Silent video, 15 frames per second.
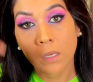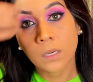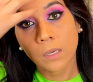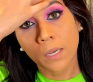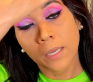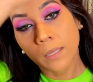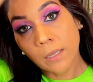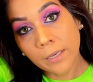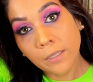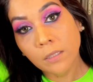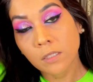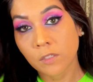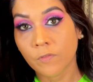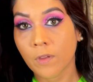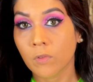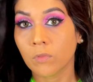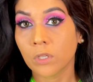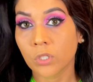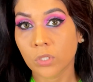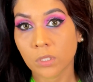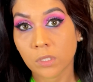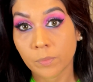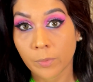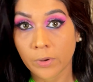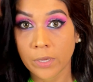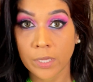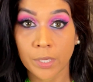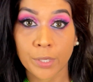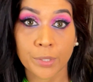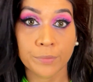I like this foundation, it's
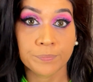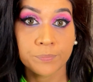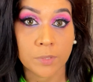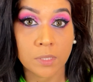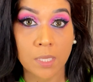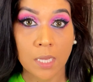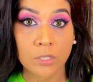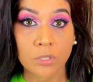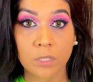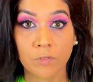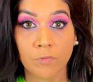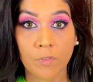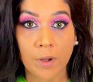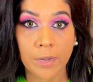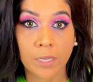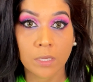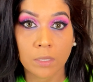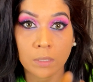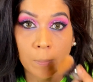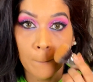pretty good. It's actually very good.